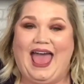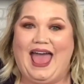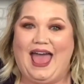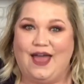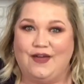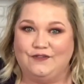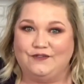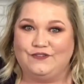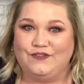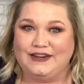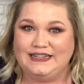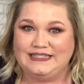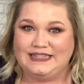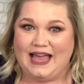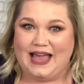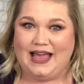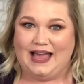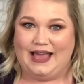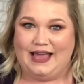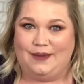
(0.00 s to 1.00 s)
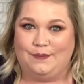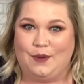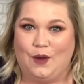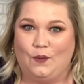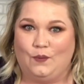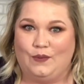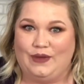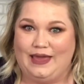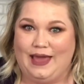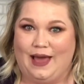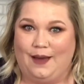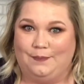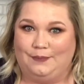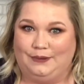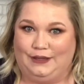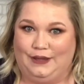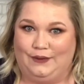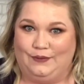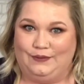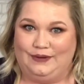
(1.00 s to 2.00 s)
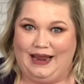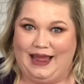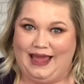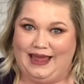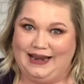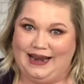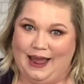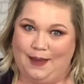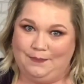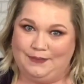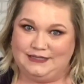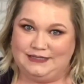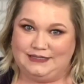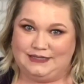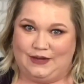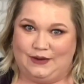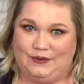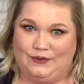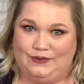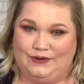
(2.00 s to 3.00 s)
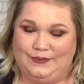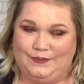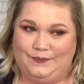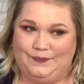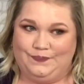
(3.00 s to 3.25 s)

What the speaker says: every time we upload an episode.